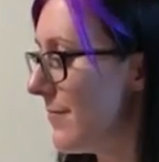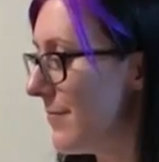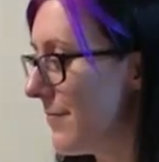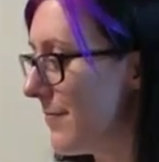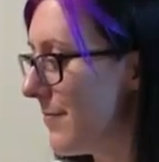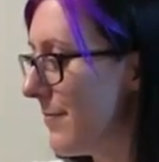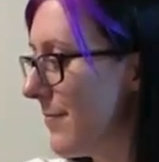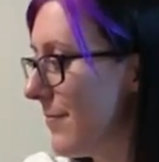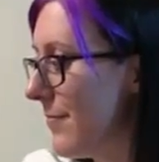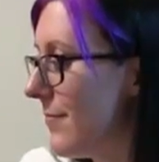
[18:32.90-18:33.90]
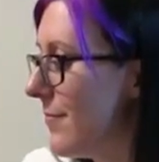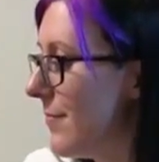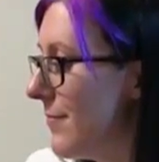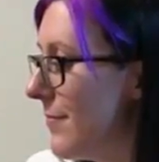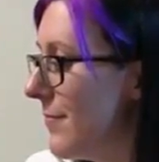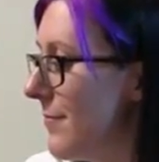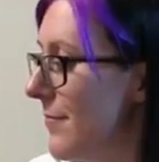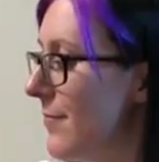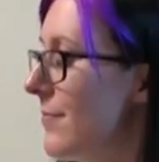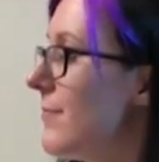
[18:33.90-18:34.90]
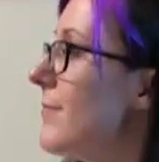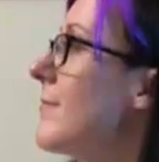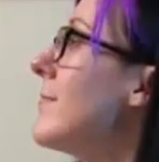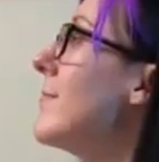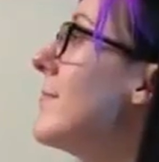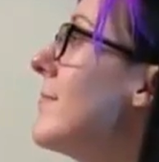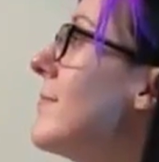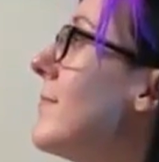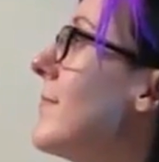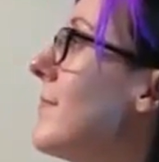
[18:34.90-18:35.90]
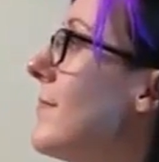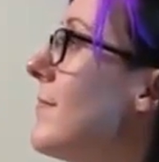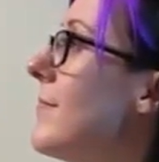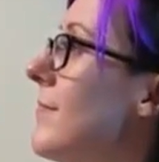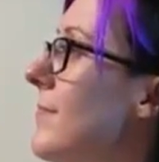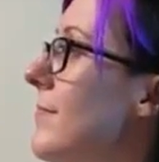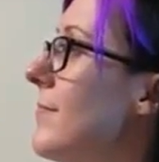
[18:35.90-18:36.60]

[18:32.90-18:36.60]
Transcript: [no speech]